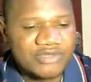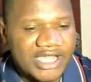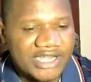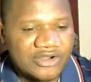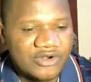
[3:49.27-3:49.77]
We
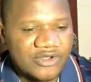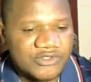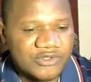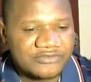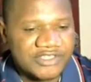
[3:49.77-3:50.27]
can
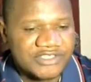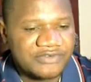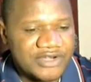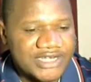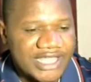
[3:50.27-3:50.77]
close off this
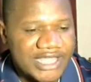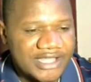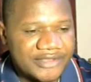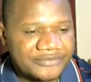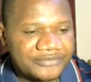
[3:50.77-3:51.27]

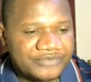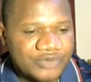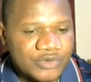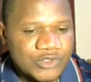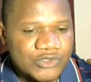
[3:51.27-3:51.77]
folder.
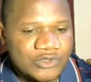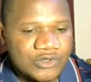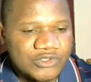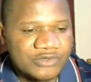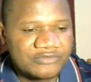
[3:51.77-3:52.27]
We also
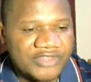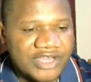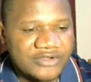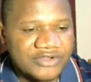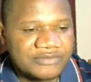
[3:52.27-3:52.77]
close off the
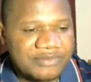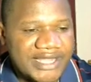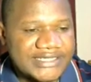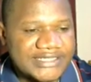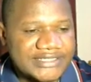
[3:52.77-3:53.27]

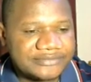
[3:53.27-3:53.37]
notepad.